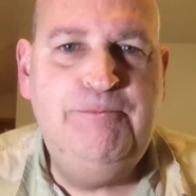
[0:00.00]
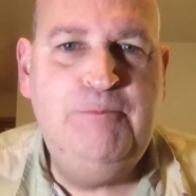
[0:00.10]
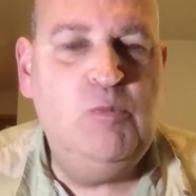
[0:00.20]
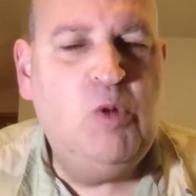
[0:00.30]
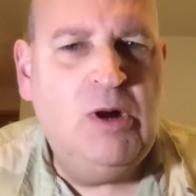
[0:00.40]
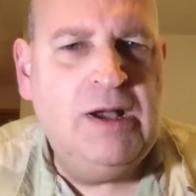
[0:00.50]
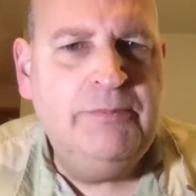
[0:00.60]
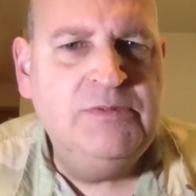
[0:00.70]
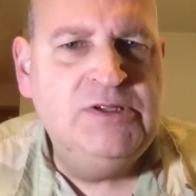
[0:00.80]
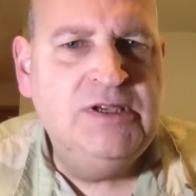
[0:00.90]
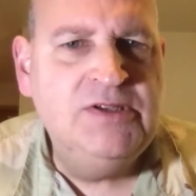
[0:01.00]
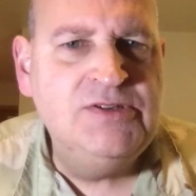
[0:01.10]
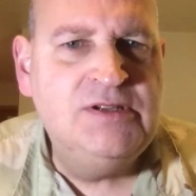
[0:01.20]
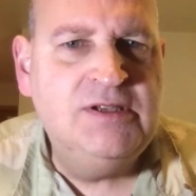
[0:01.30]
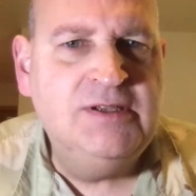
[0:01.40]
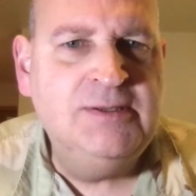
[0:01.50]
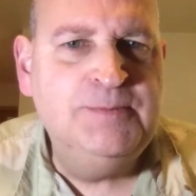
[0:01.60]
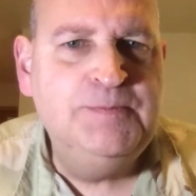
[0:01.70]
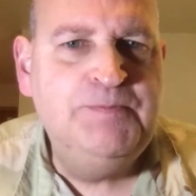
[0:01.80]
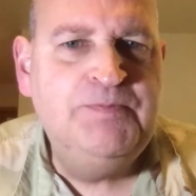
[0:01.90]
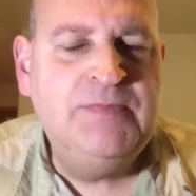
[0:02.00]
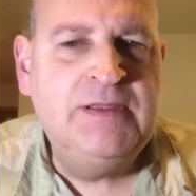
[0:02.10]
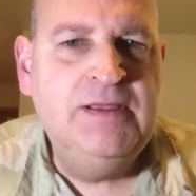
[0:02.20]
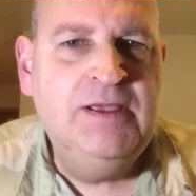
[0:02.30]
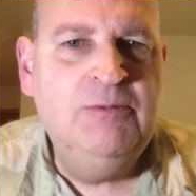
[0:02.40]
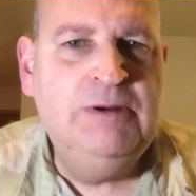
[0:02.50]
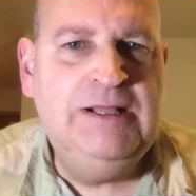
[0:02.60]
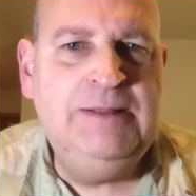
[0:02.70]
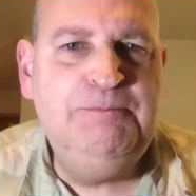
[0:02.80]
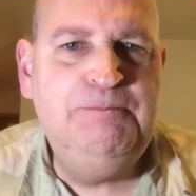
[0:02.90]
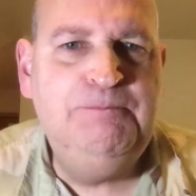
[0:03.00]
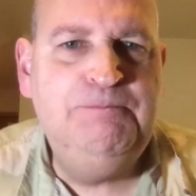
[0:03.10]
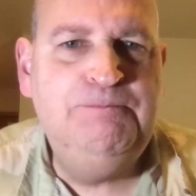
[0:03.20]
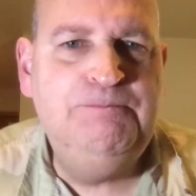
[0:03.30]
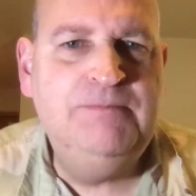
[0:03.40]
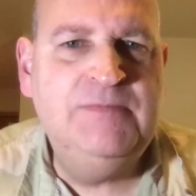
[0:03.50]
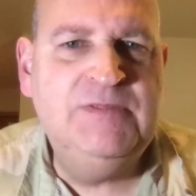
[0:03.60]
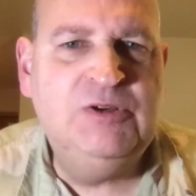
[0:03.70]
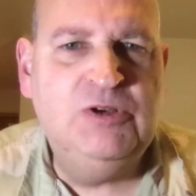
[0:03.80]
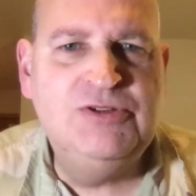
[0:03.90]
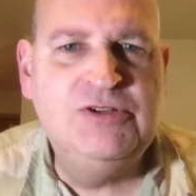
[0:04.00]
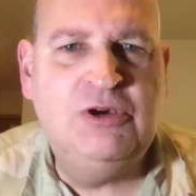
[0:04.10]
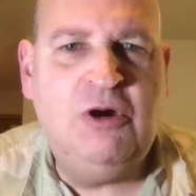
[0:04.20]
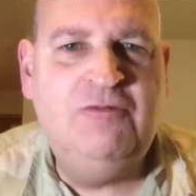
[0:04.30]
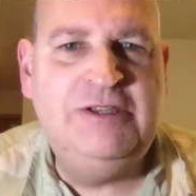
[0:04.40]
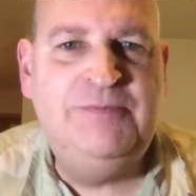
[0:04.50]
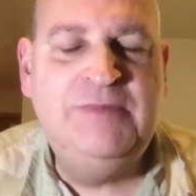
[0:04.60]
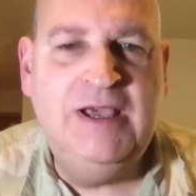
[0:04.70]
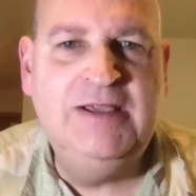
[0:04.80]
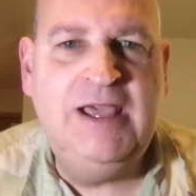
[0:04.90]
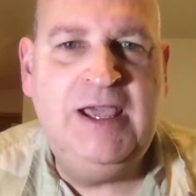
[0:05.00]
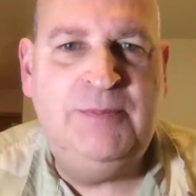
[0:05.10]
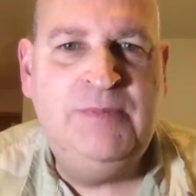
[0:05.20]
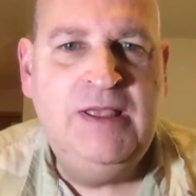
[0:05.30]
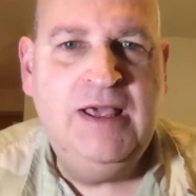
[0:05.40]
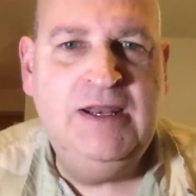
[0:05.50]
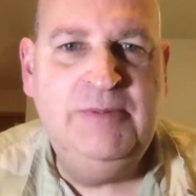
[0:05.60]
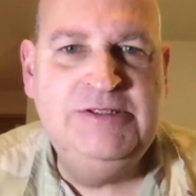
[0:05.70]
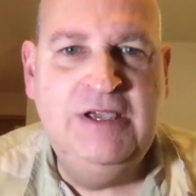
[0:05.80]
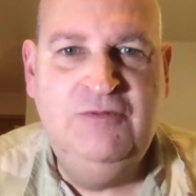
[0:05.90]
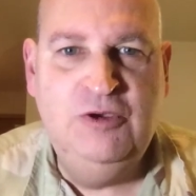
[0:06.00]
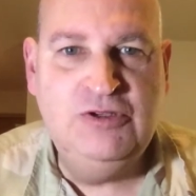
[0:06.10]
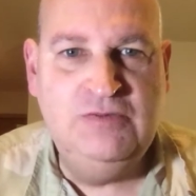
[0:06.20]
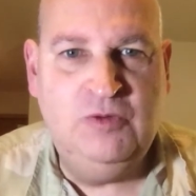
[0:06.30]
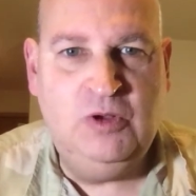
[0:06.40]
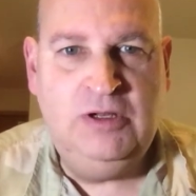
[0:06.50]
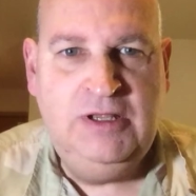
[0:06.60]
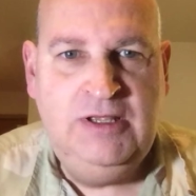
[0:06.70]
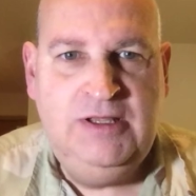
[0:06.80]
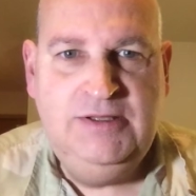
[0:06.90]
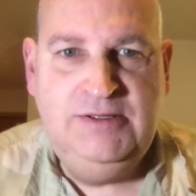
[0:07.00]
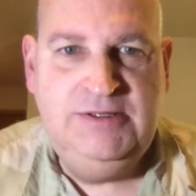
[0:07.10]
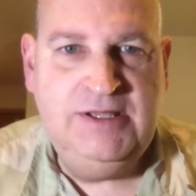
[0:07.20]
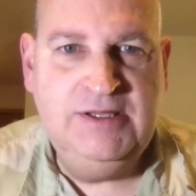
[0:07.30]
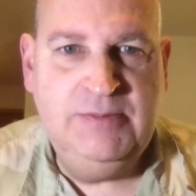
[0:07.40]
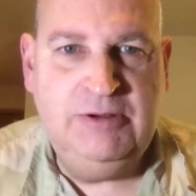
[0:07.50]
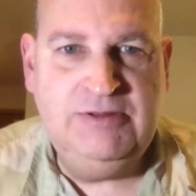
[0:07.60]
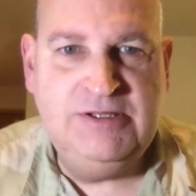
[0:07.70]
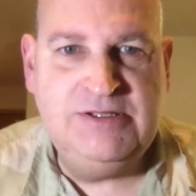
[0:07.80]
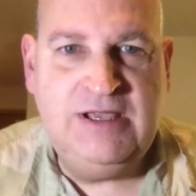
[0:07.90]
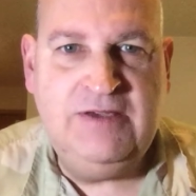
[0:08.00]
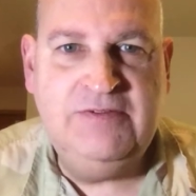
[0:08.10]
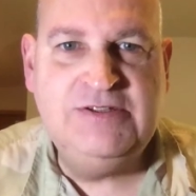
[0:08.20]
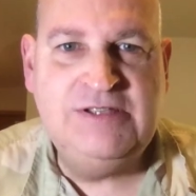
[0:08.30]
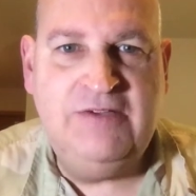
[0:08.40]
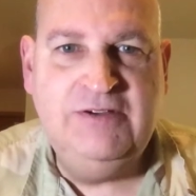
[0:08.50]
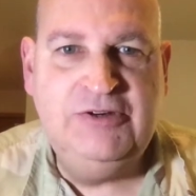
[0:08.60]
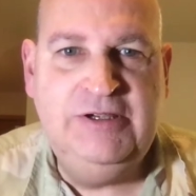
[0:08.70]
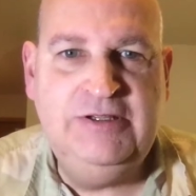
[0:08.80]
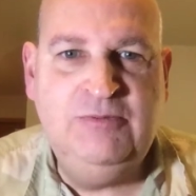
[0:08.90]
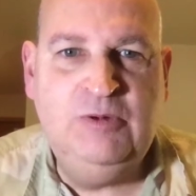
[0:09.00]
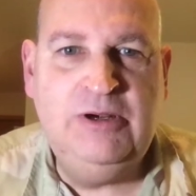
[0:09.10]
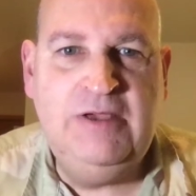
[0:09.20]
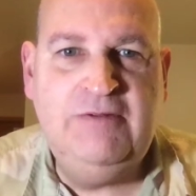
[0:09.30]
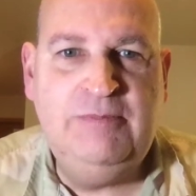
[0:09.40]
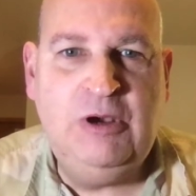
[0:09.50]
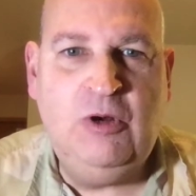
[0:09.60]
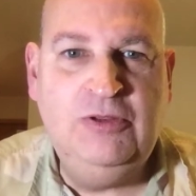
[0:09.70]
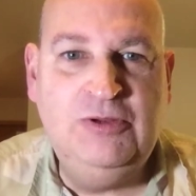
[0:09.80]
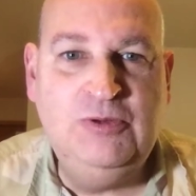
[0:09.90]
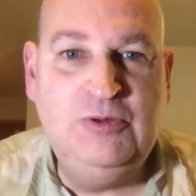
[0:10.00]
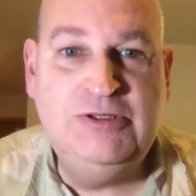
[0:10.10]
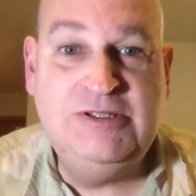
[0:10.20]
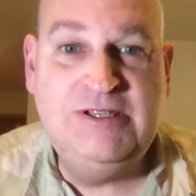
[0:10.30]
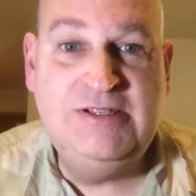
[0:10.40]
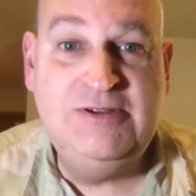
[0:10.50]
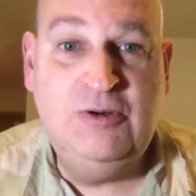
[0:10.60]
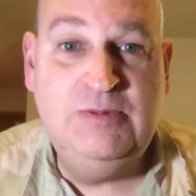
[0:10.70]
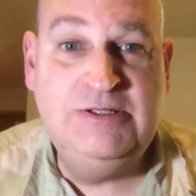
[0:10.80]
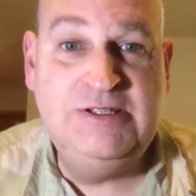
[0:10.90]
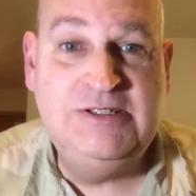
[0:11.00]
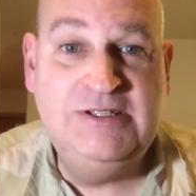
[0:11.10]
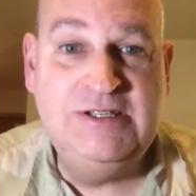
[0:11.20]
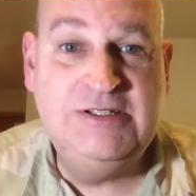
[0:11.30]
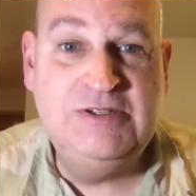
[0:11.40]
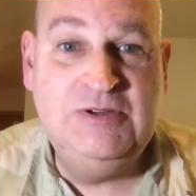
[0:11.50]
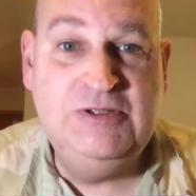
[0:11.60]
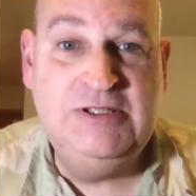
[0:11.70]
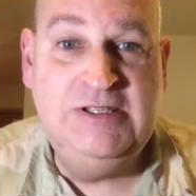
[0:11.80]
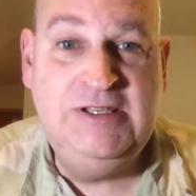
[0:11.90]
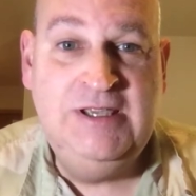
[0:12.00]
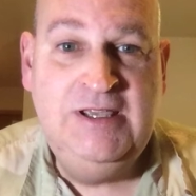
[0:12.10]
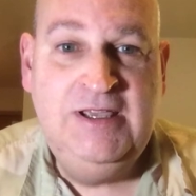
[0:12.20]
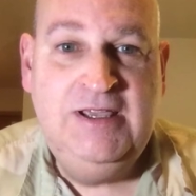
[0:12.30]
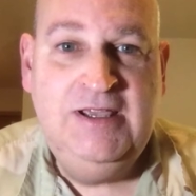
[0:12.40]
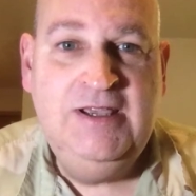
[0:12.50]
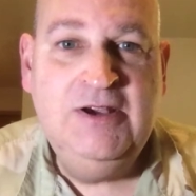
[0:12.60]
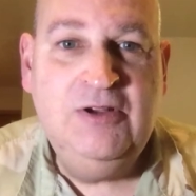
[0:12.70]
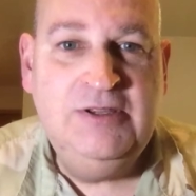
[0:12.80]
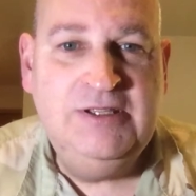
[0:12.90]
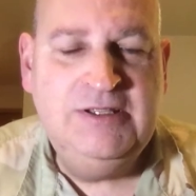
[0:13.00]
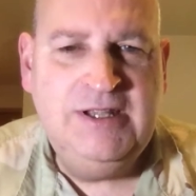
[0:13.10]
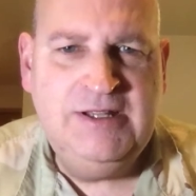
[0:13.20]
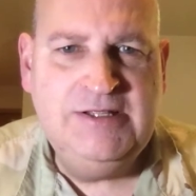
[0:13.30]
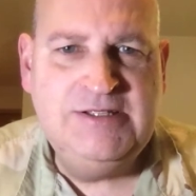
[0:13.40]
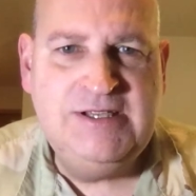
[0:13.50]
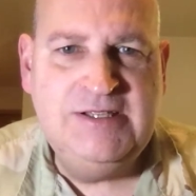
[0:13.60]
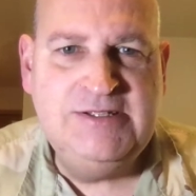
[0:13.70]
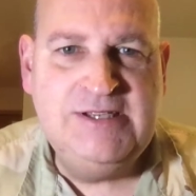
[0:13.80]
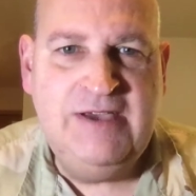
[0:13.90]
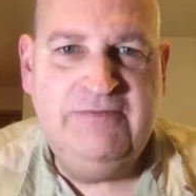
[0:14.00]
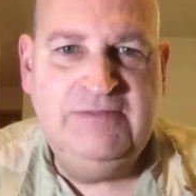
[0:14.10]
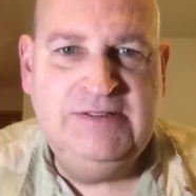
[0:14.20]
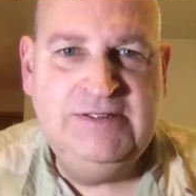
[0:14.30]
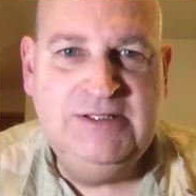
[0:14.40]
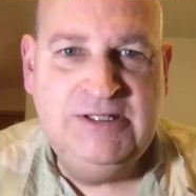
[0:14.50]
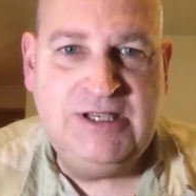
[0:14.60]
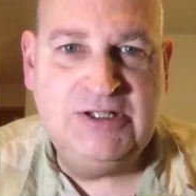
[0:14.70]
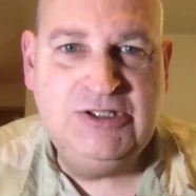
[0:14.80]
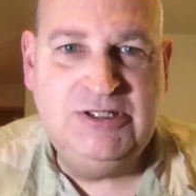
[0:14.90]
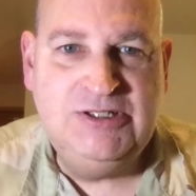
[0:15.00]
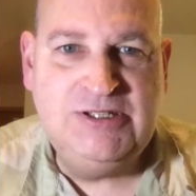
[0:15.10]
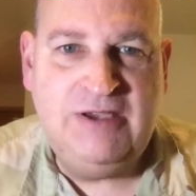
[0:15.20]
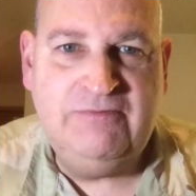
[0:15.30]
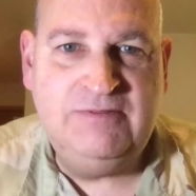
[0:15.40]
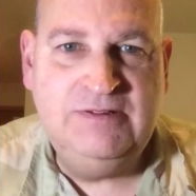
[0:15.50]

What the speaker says: What happened yesterday? Well, cost of coffee, again. And let me say first of all, nothing about the staff are great and whatever, but on the doors it says it opens at 6:30, on the internet it says 7, it's actually 7.